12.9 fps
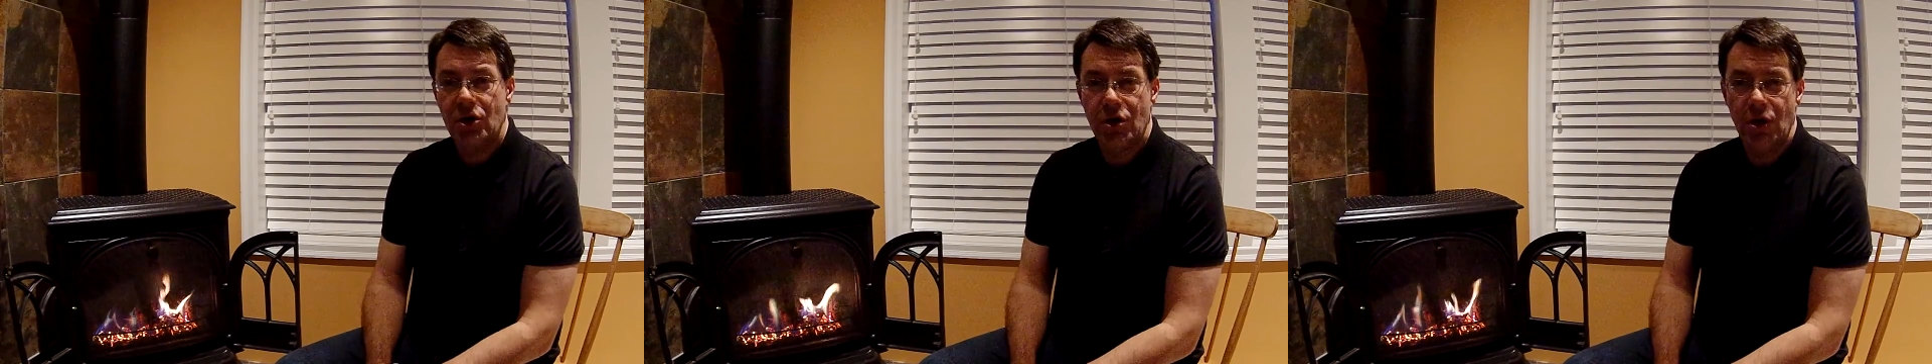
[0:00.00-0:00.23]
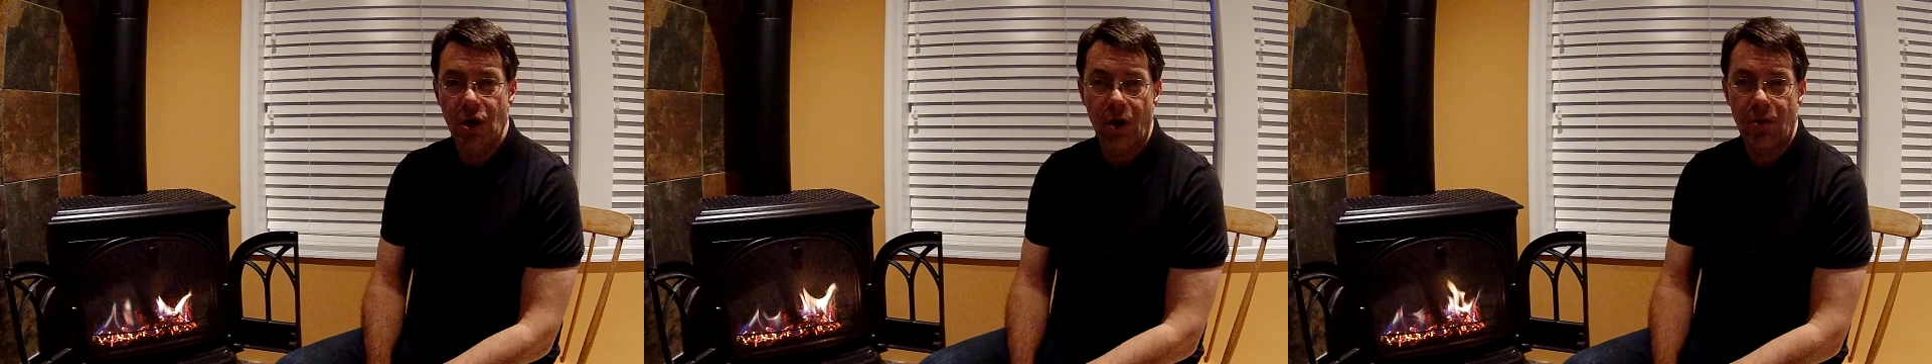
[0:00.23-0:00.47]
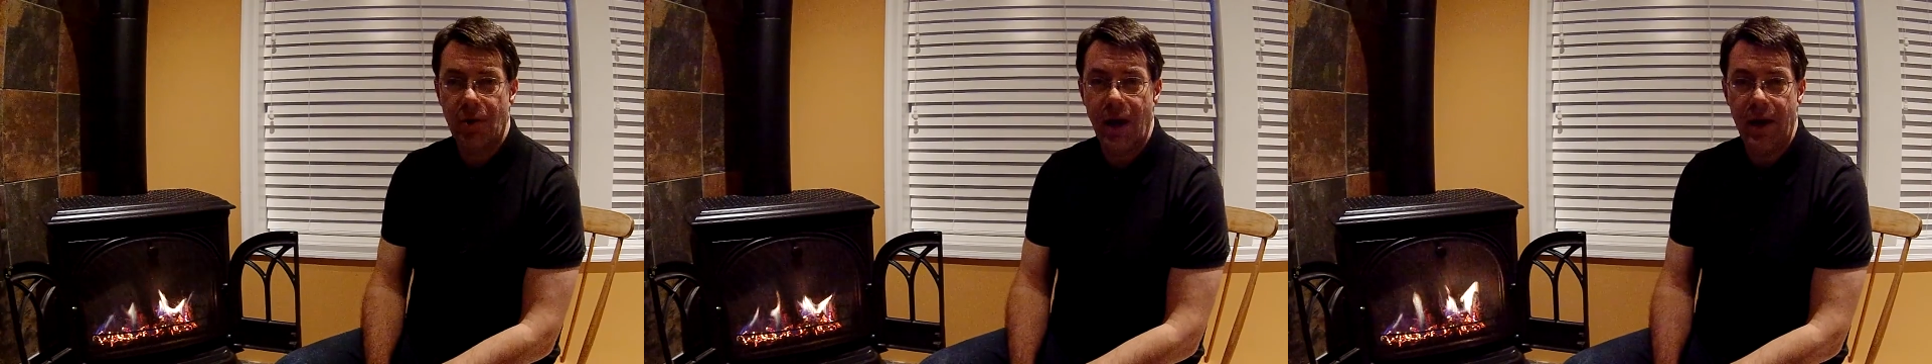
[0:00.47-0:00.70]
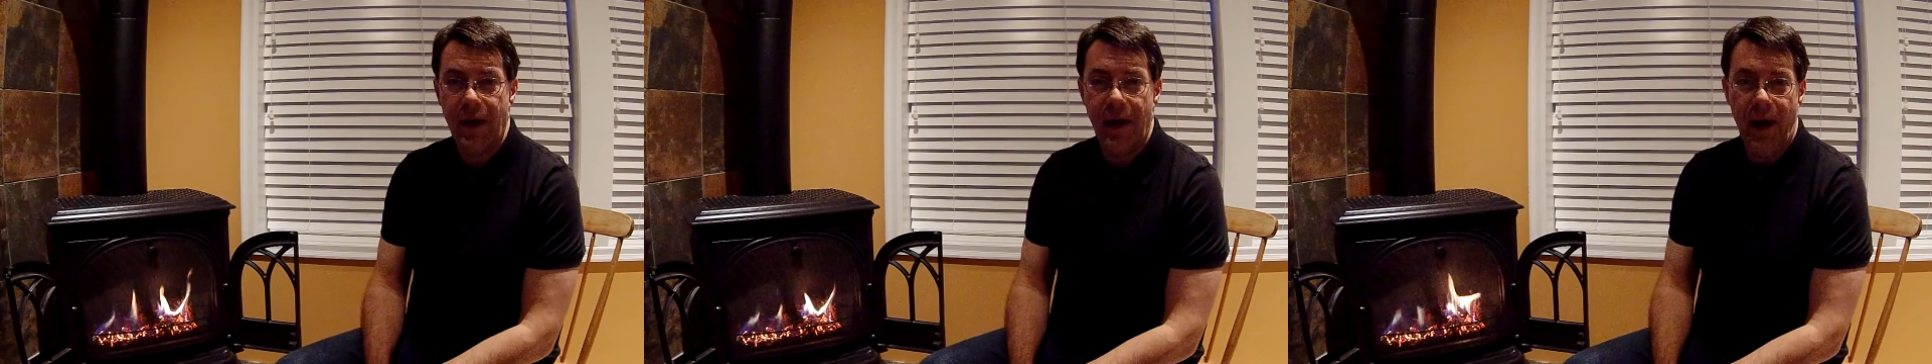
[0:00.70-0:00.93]
go
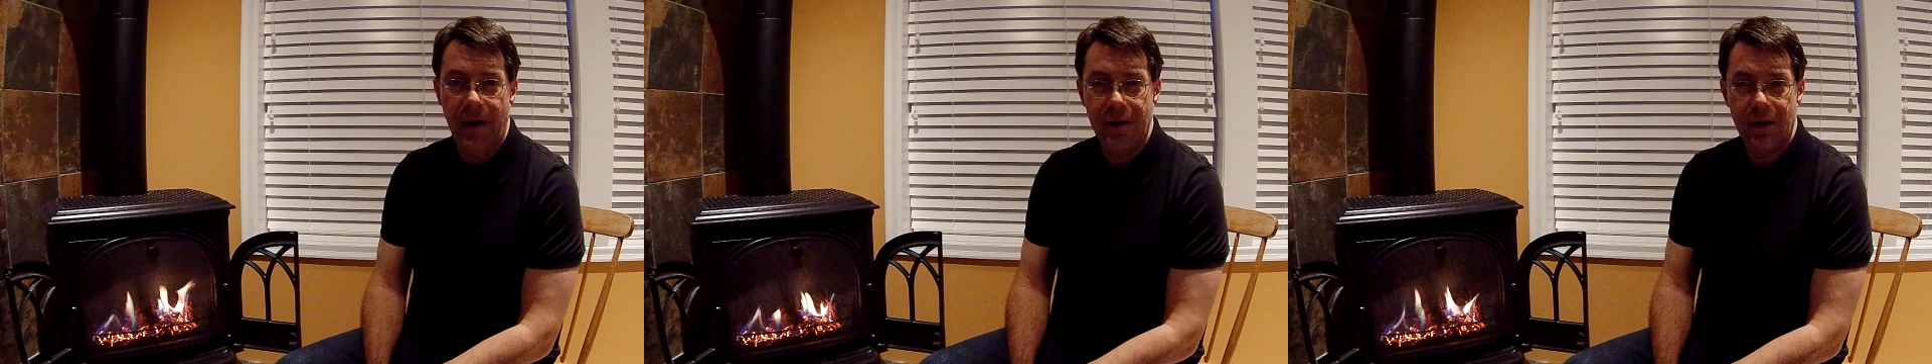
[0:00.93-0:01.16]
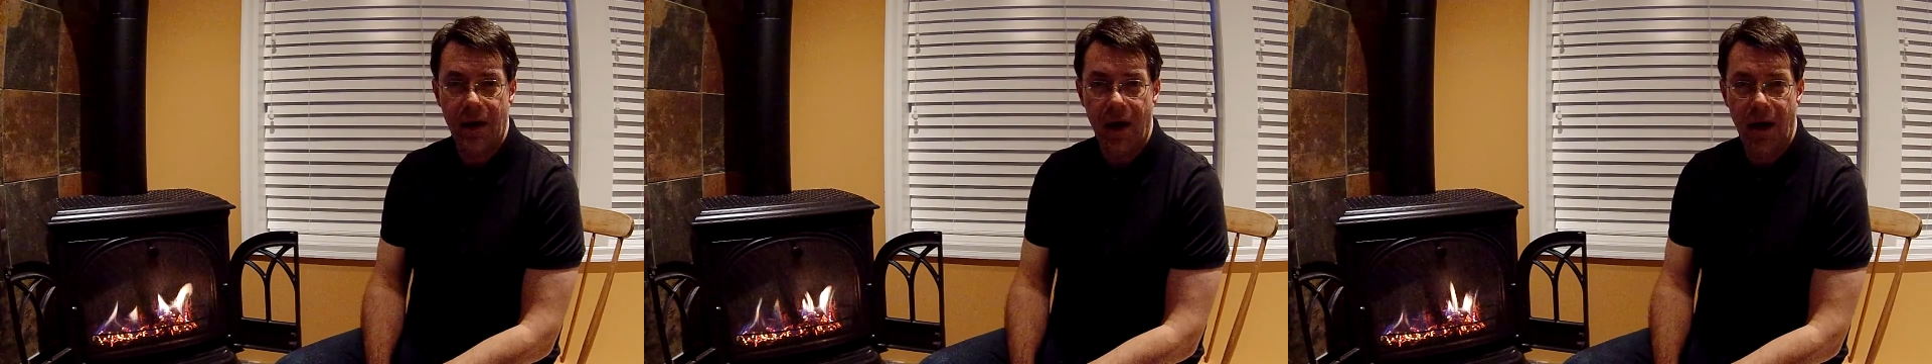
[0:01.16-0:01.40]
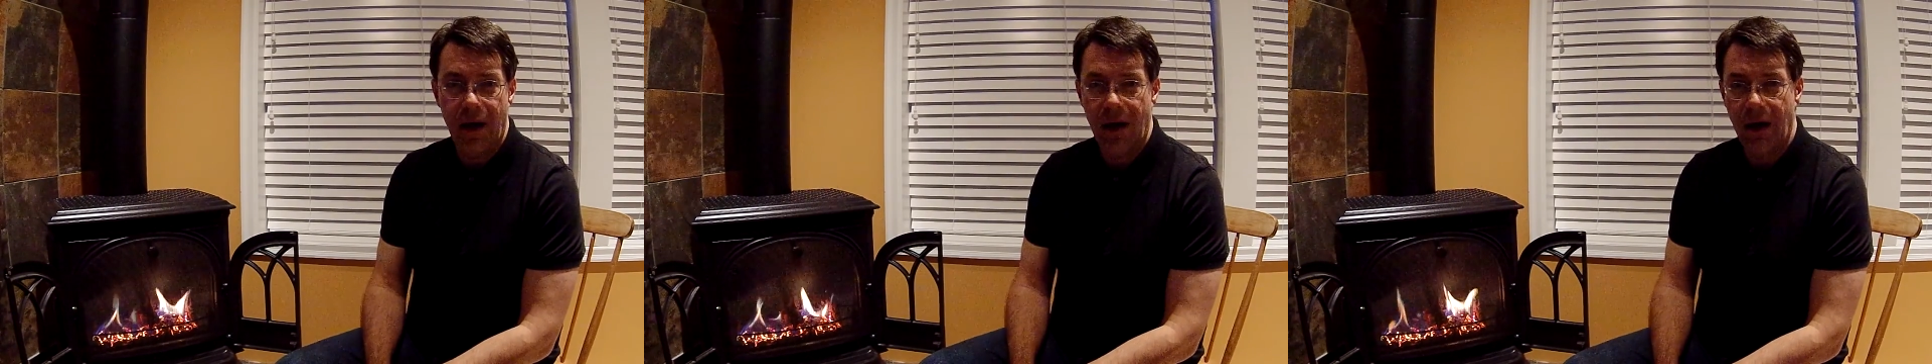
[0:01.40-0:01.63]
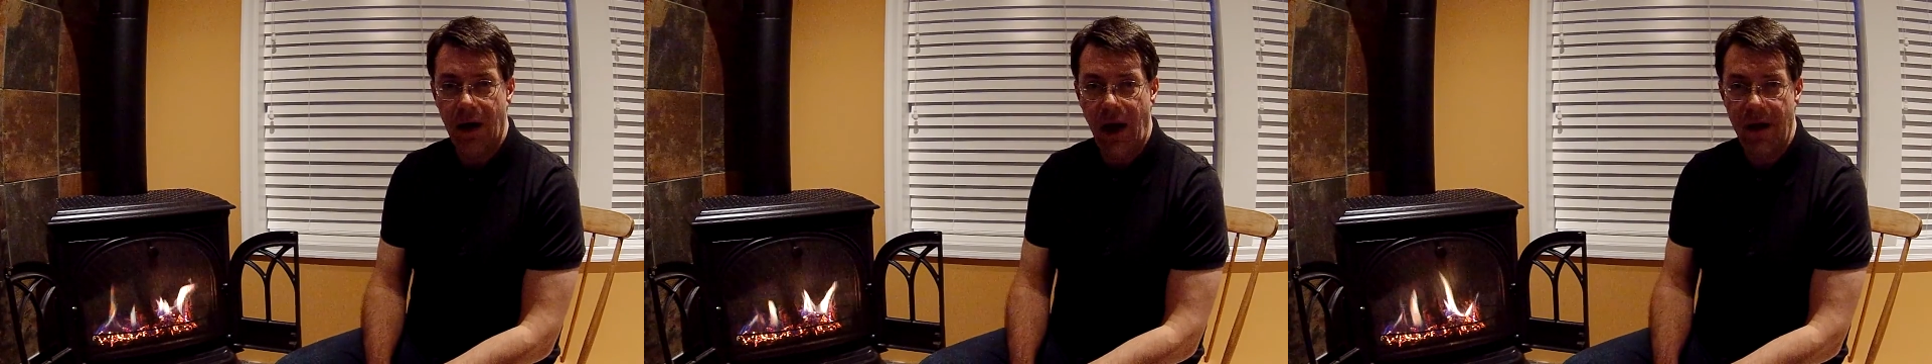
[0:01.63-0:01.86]
right ahead.
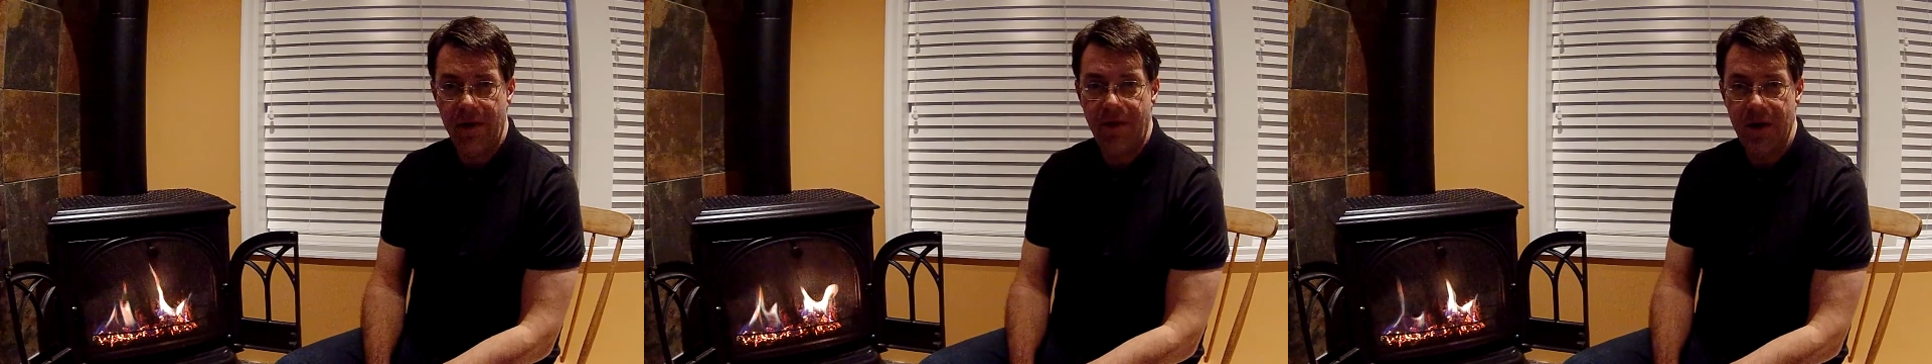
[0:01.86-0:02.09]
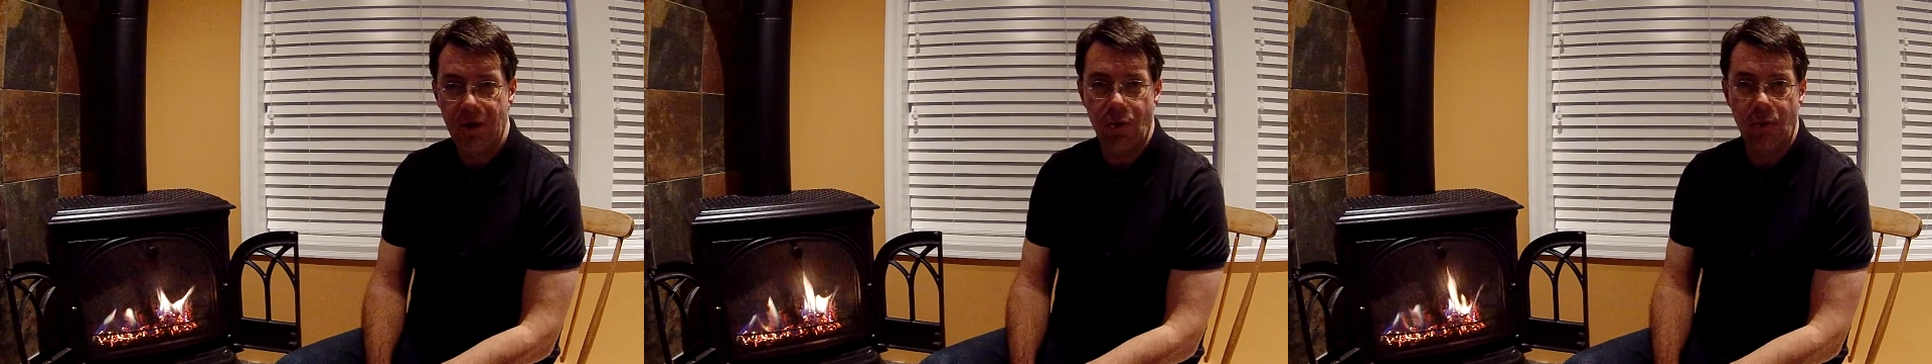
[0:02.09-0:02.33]
I think